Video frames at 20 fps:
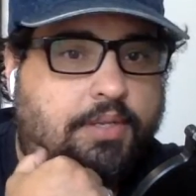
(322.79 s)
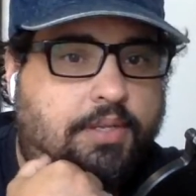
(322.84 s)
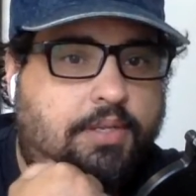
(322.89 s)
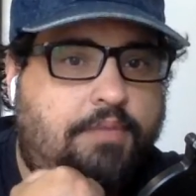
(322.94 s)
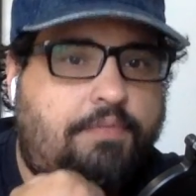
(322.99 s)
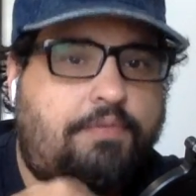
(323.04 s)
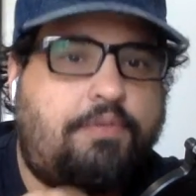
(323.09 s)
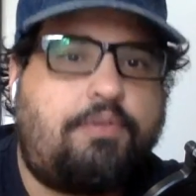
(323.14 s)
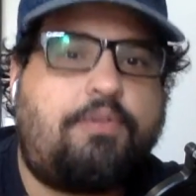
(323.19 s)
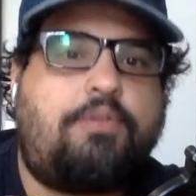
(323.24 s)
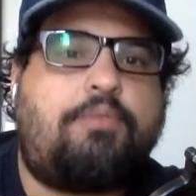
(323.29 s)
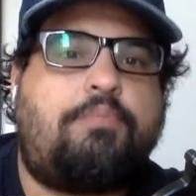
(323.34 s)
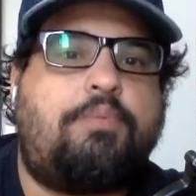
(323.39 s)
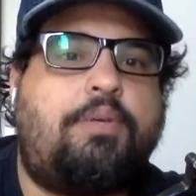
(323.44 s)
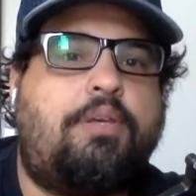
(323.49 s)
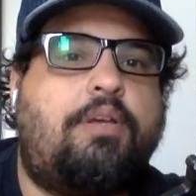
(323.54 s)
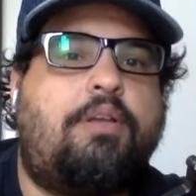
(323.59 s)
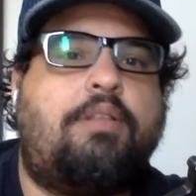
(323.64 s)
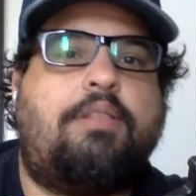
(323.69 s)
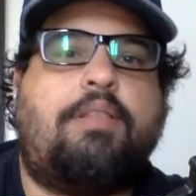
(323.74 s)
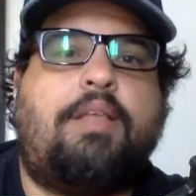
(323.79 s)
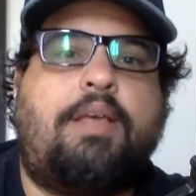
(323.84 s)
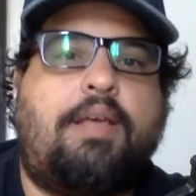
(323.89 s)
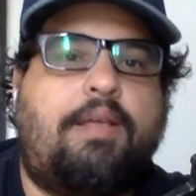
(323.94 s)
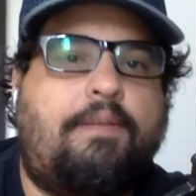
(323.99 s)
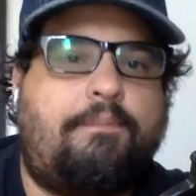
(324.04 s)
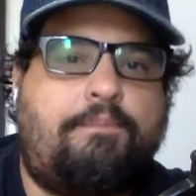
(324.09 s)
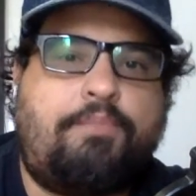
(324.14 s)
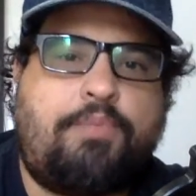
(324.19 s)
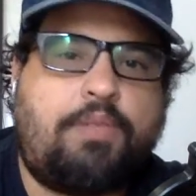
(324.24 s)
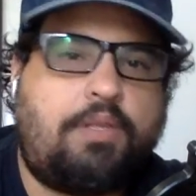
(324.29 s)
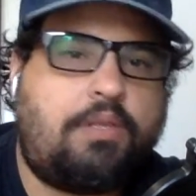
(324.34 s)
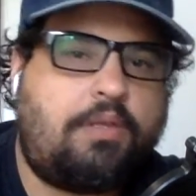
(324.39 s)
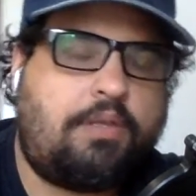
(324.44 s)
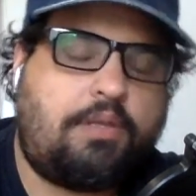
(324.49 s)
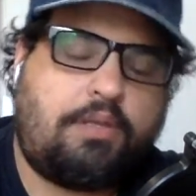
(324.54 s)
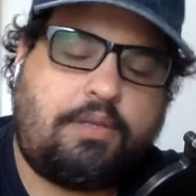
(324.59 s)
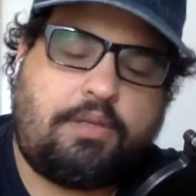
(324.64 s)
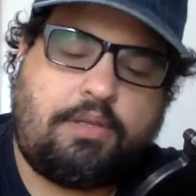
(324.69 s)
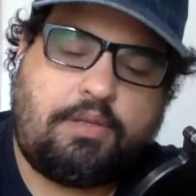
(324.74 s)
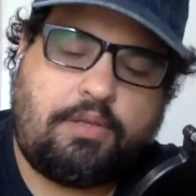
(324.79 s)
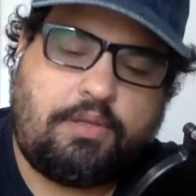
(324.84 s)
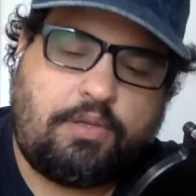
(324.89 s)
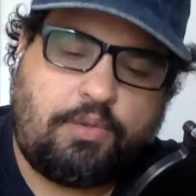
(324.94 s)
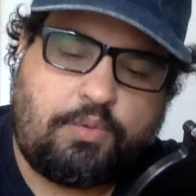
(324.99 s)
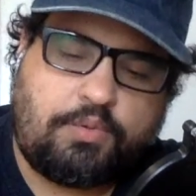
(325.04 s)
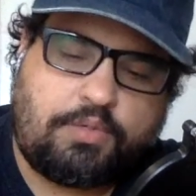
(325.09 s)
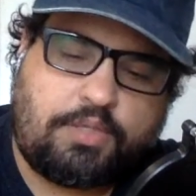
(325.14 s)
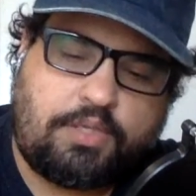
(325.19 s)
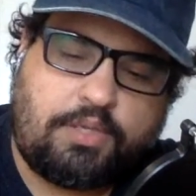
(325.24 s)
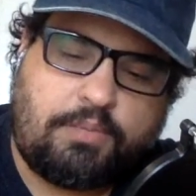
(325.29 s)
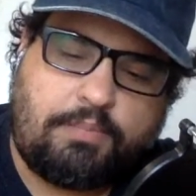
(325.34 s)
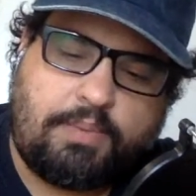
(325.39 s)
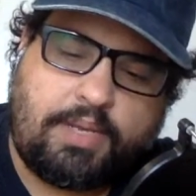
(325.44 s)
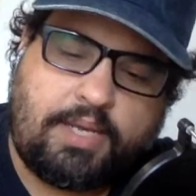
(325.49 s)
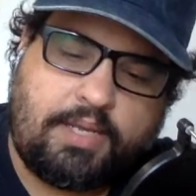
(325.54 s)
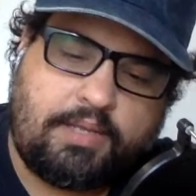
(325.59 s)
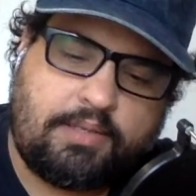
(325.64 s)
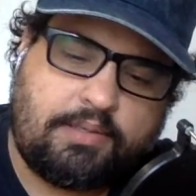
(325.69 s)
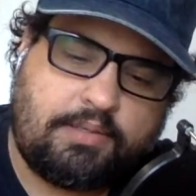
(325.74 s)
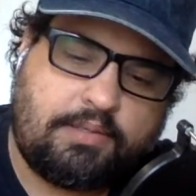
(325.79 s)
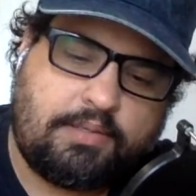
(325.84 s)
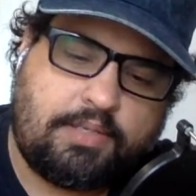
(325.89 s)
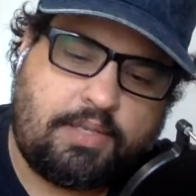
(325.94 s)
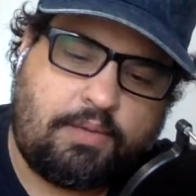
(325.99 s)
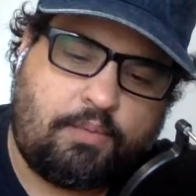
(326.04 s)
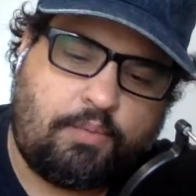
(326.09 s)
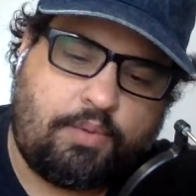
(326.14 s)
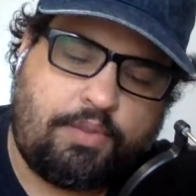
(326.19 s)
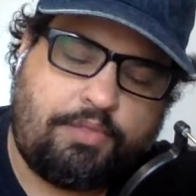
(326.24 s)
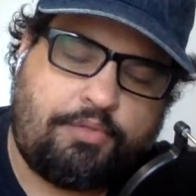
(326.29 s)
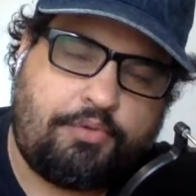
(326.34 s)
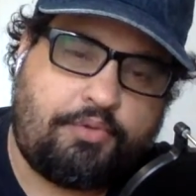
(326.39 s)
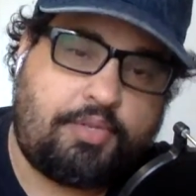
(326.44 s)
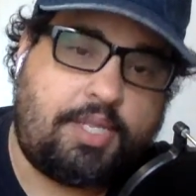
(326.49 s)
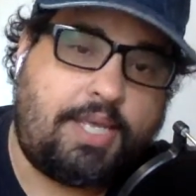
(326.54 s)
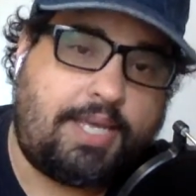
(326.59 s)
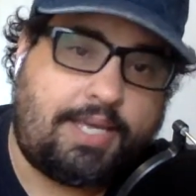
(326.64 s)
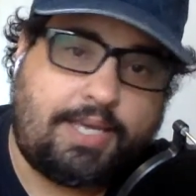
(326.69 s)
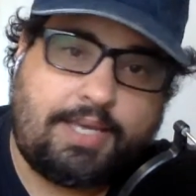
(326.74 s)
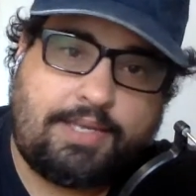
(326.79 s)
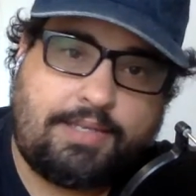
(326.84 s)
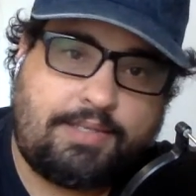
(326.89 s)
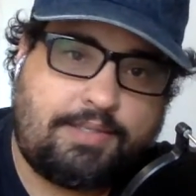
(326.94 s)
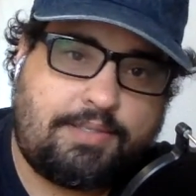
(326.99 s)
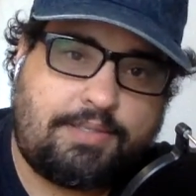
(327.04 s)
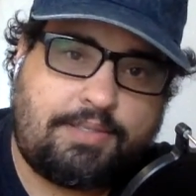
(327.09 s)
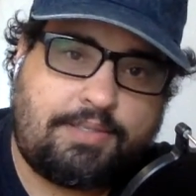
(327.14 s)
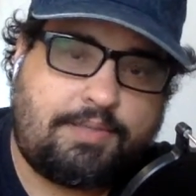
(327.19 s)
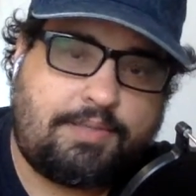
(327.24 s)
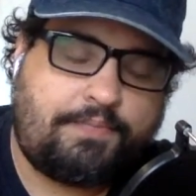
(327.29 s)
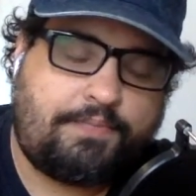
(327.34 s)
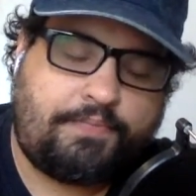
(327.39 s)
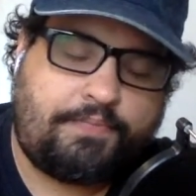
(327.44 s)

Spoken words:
if you look beyond that, you will see a band that went through decades